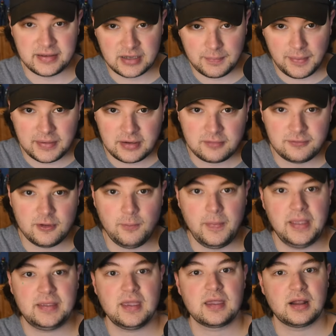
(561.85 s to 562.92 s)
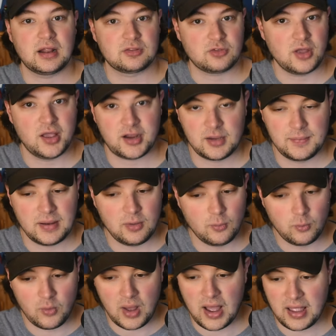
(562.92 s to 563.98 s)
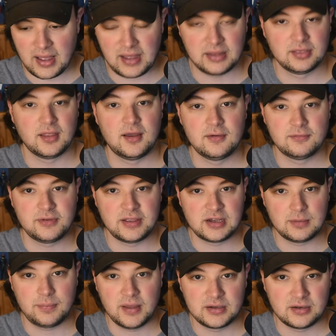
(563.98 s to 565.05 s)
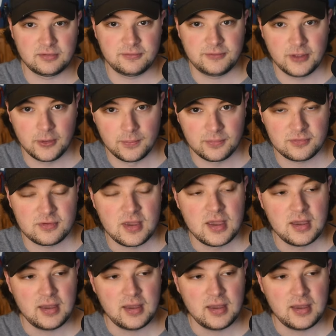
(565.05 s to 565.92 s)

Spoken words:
independent filmmaking and I talk about why I love independent films,